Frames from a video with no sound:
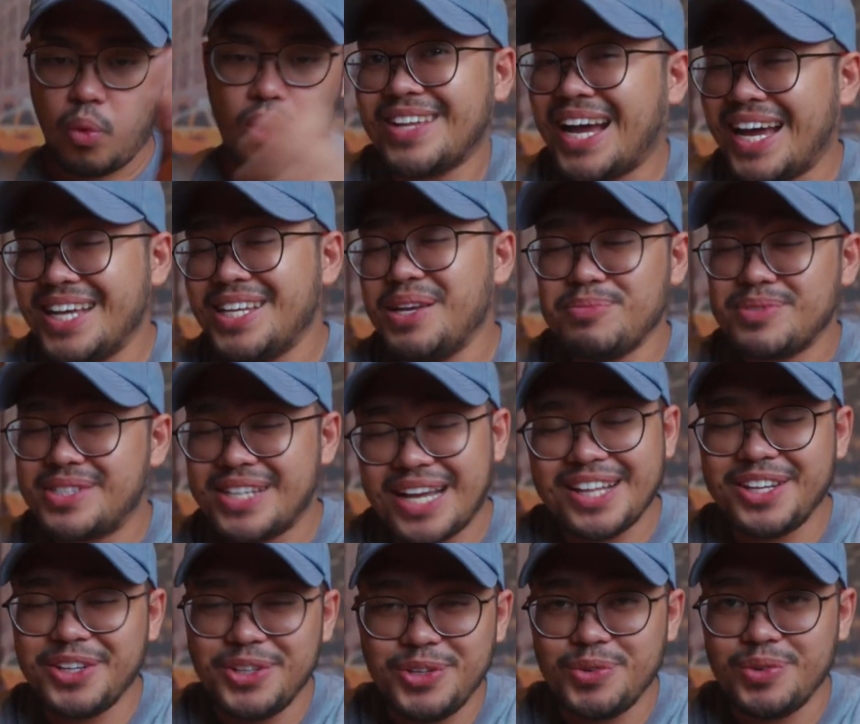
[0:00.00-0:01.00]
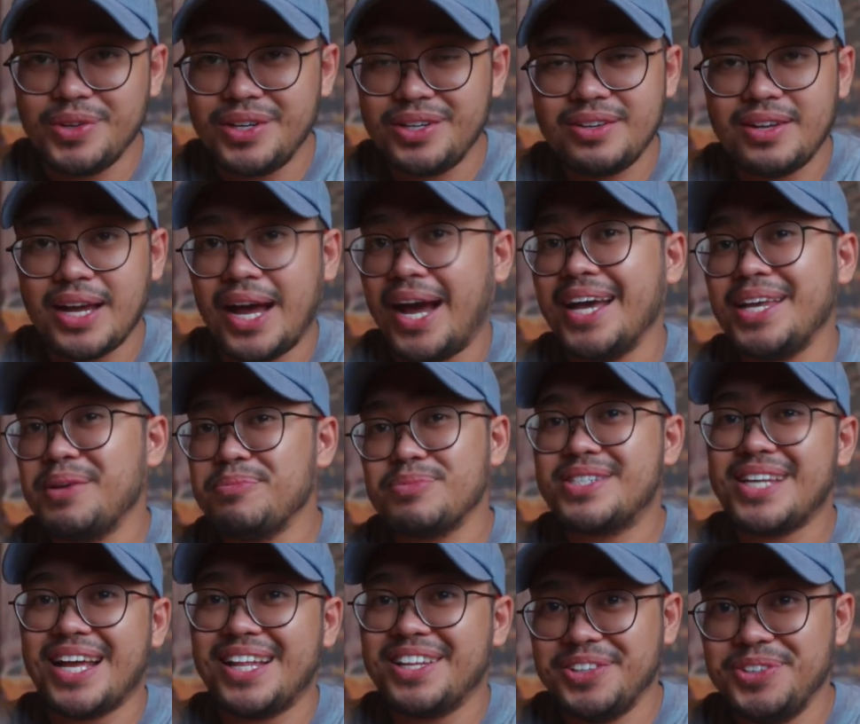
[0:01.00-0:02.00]
I am
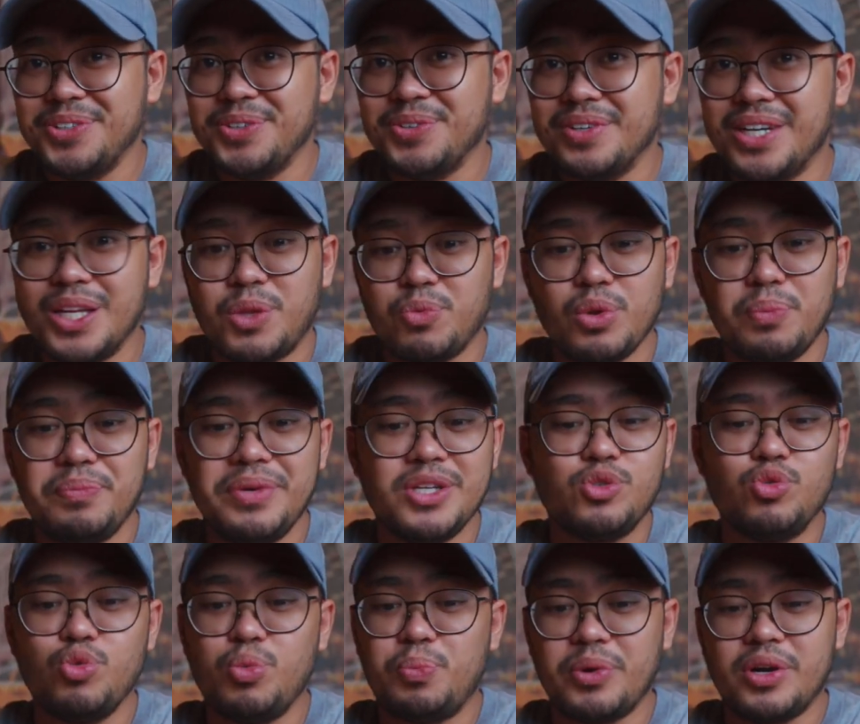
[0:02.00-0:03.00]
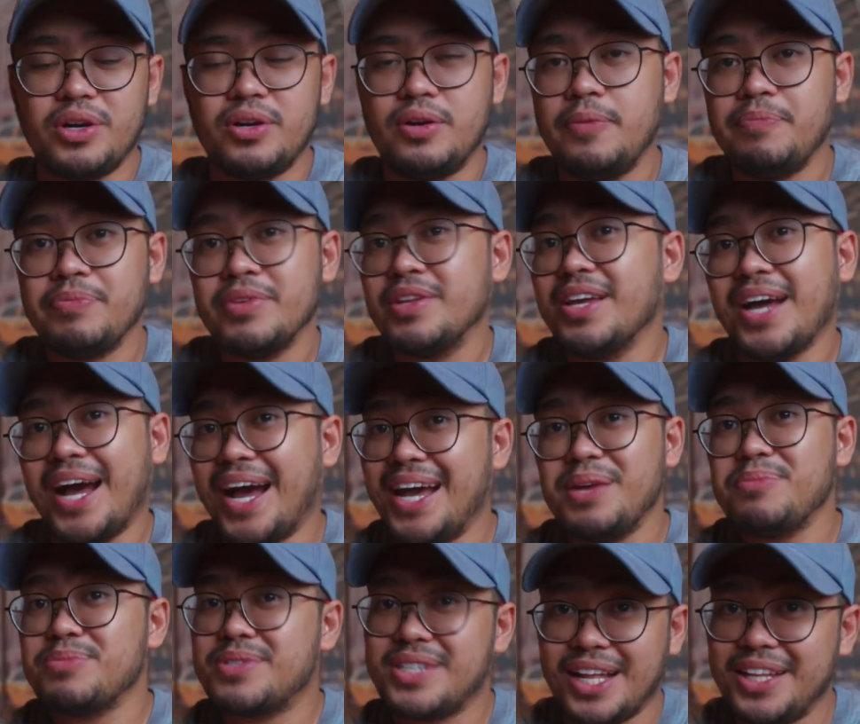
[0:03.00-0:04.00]
telling you it will be super. I
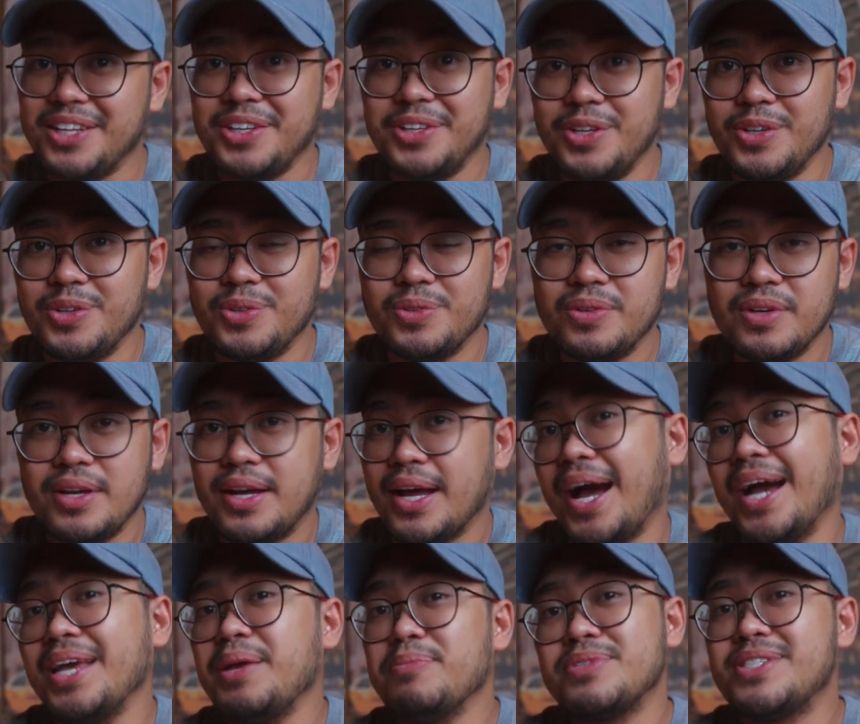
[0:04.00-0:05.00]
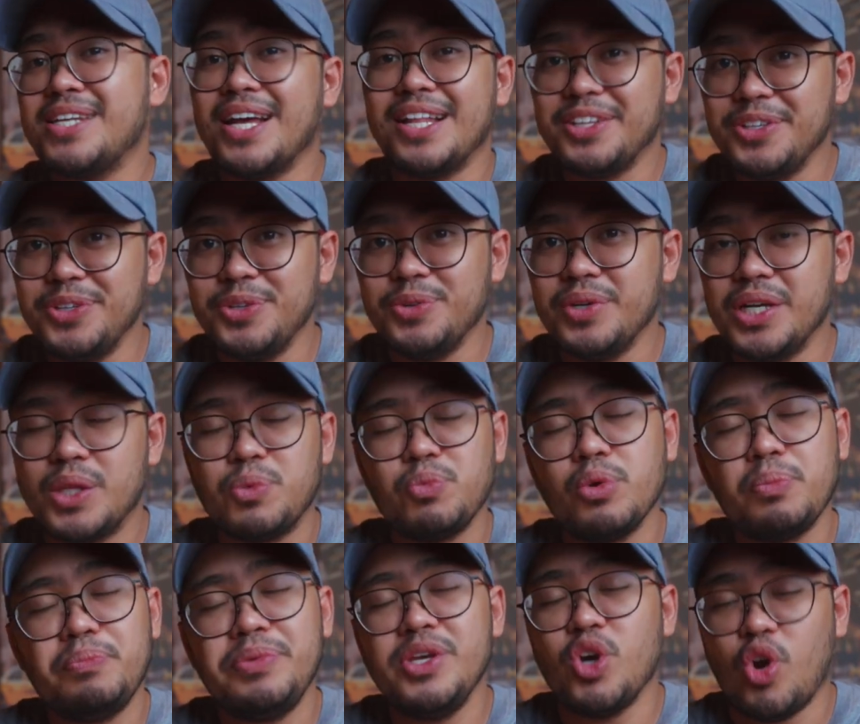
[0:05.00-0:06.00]
am telling you it
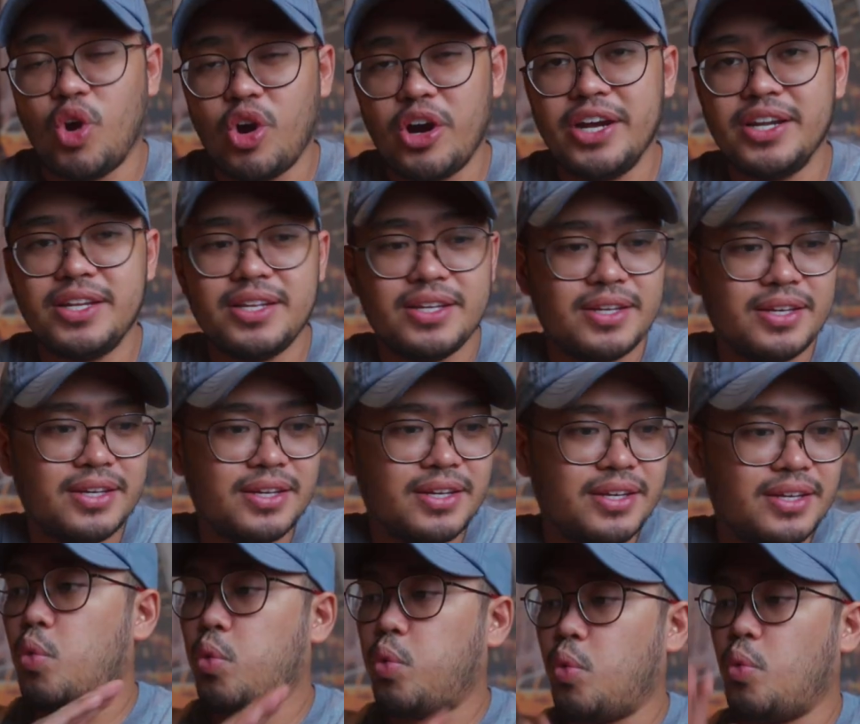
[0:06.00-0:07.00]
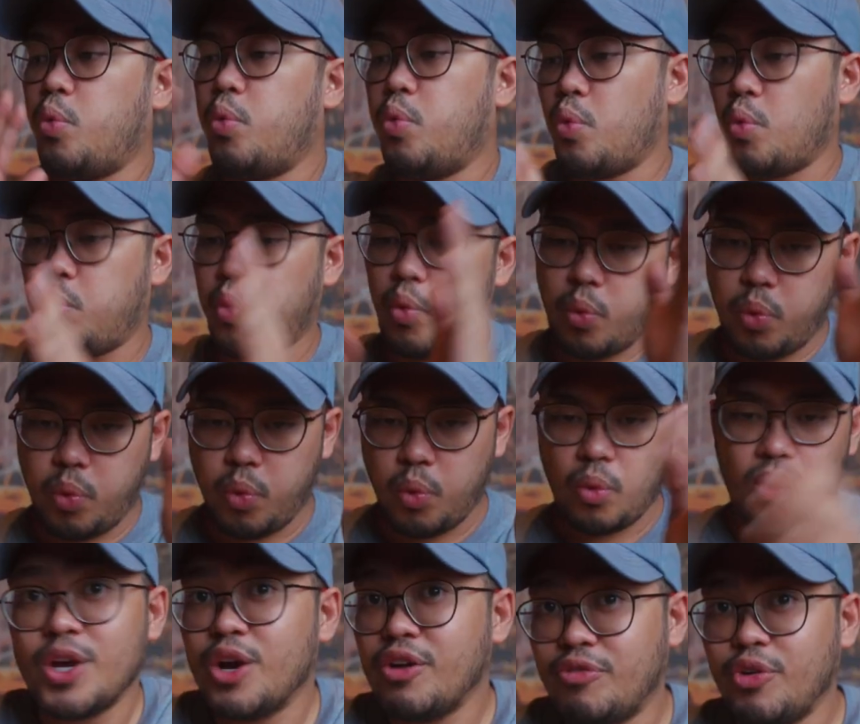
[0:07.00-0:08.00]
will be hard.
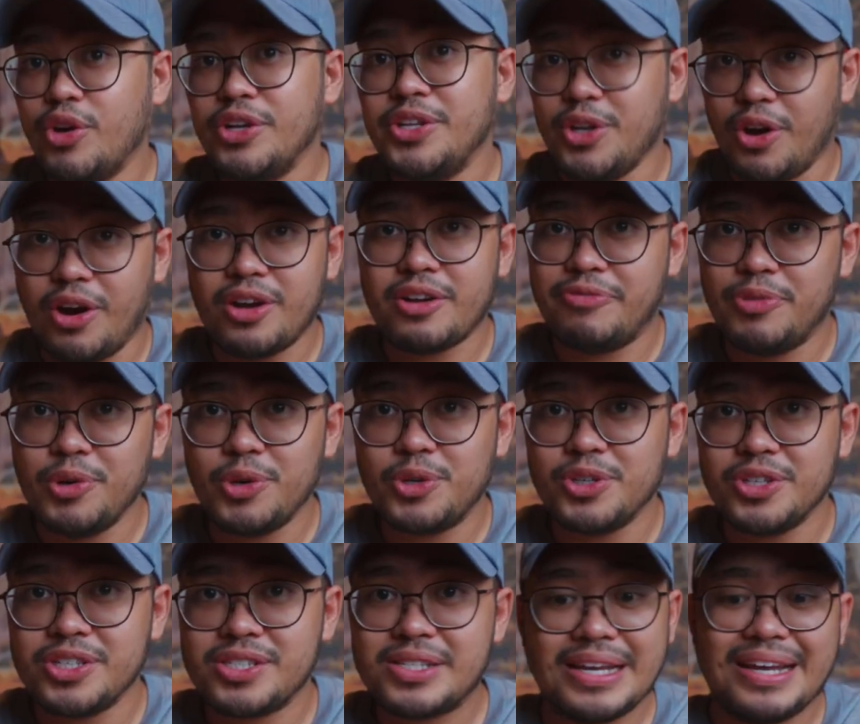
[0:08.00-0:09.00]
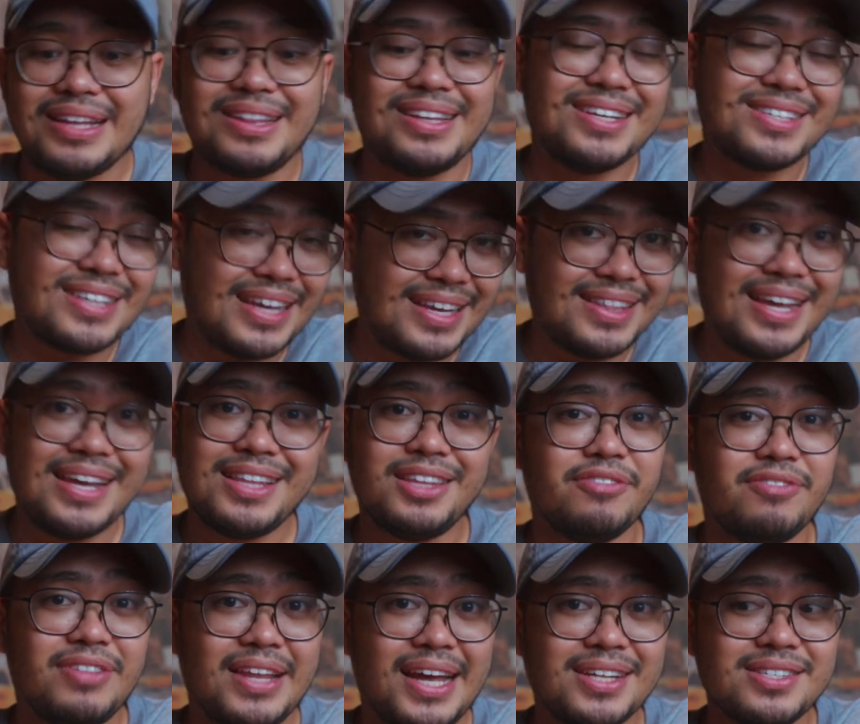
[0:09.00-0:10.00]
For the autofocus, it is a
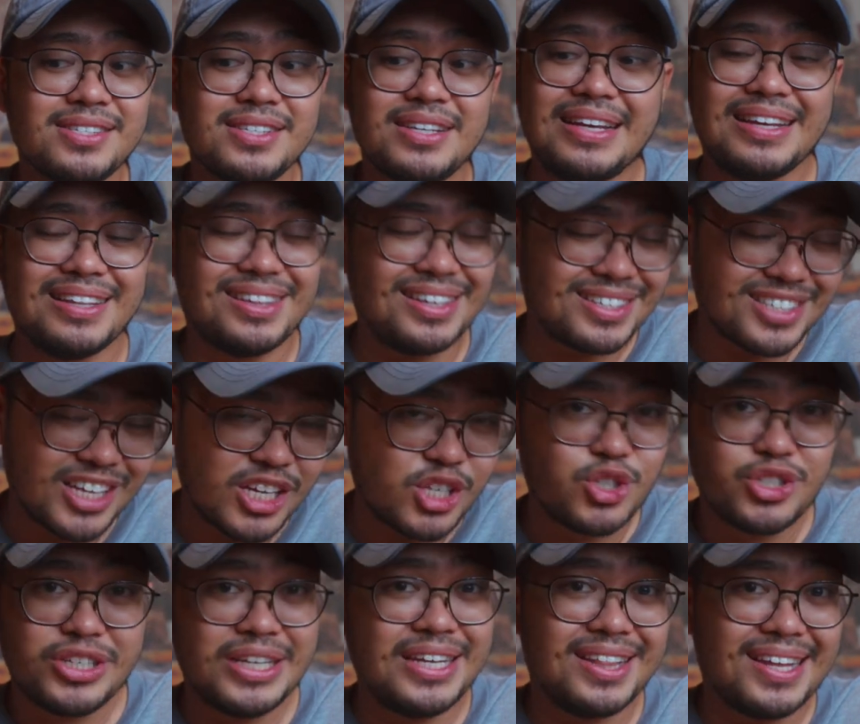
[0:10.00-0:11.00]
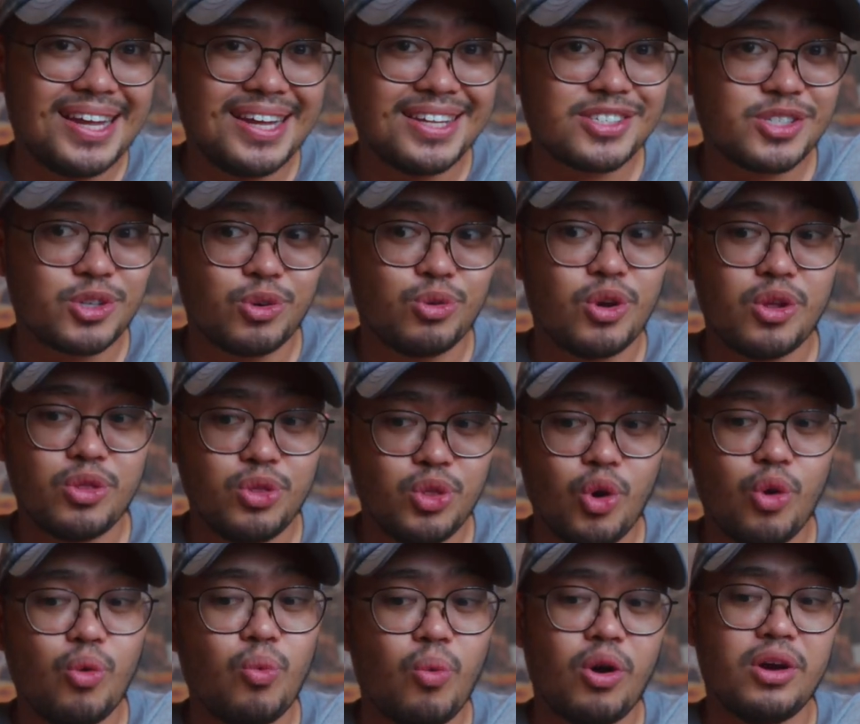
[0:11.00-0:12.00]
native lens. It is a G lens, so
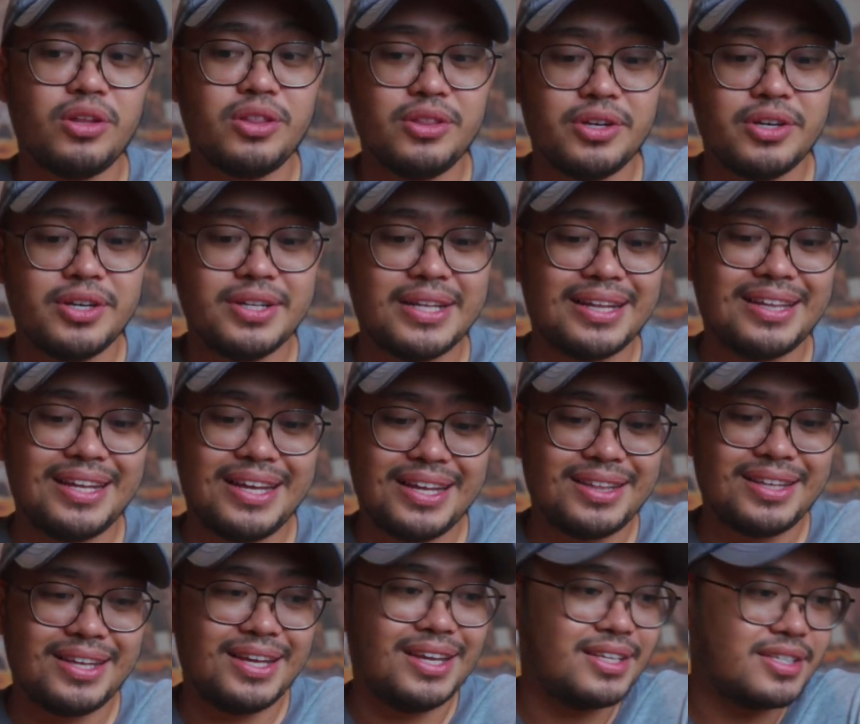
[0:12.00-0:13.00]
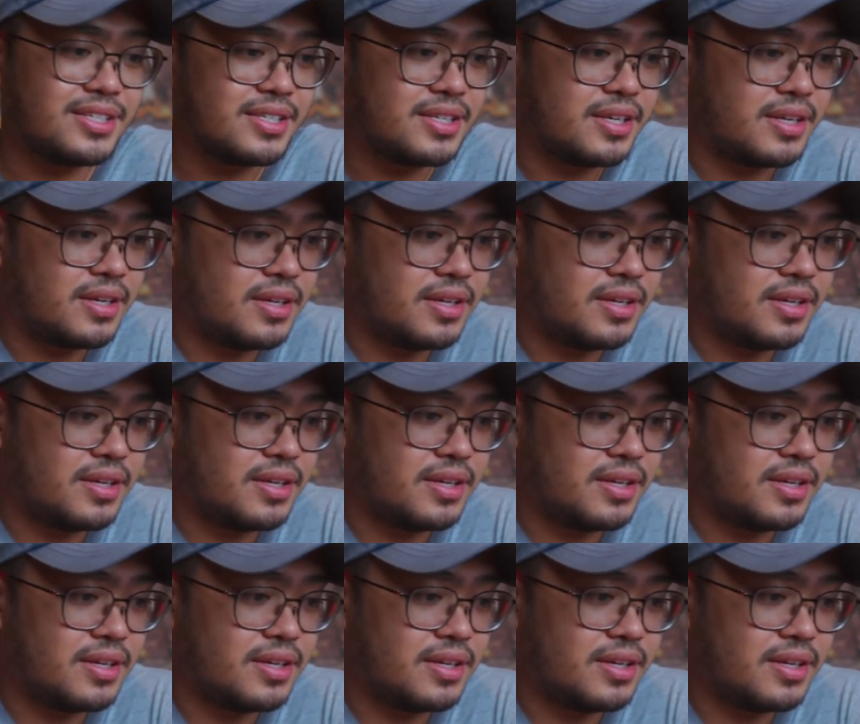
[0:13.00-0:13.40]
no wonder that it is.